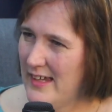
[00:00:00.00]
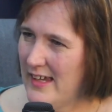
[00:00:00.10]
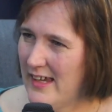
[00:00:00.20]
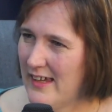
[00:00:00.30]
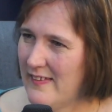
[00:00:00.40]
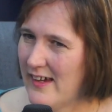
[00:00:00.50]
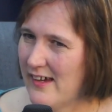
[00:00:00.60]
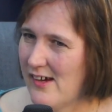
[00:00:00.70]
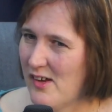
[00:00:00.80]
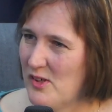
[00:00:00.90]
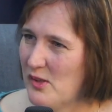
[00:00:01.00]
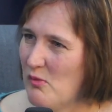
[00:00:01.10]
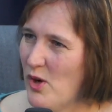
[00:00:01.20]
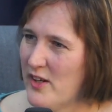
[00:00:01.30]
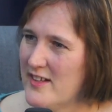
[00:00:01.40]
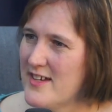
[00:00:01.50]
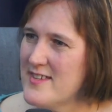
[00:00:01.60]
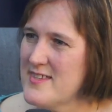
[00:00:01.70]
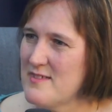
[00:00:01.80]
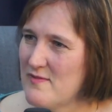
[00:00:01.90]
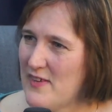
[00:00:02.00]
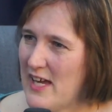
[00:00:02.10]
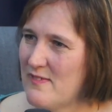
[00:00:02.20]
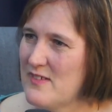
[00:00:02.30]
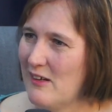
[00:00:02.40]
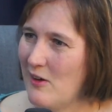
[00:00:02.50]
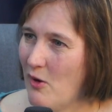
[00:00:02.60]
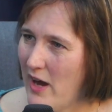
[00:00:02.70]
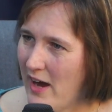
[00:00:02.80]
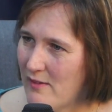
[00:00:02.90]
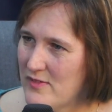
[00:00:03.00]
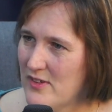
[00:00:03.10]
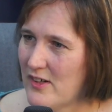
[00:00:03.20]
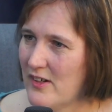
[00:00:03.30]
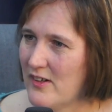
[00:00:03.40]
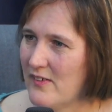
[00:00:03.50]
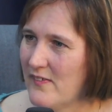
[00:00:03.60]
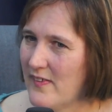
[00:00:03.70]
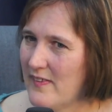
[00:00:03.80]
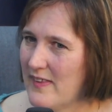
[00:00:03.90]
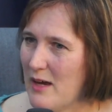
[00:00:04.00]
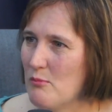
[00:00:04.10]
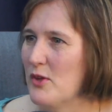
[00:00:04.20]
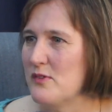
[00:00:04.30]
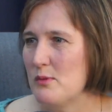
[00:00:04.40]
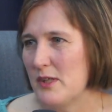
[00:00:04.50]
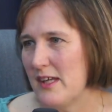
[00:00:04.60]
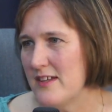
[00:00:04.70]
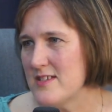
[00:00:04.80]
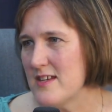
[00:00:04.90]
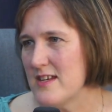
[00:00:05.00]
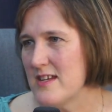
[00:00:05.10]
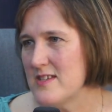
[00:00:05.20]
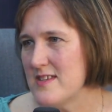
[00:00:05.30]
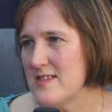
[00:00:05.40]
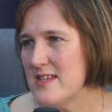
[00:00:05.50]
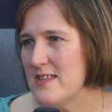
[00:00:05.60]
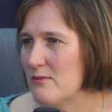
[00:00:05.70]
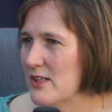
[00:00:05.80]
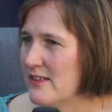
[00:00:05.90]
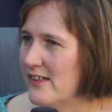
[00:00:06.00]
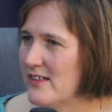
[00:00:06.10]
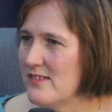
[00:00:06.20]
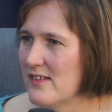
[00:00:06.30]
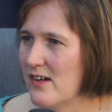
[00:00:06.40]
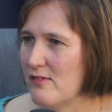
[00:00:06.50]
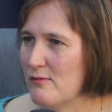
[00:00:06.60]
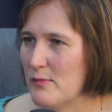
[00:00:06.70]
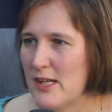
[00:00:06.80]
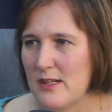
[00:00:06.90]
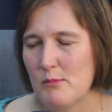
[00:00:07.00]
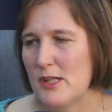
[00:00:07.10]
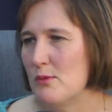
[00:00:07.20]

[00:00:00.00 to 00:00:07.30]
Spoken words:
And that God really wanted us in faith to go after that multiplication and to see the release of many, many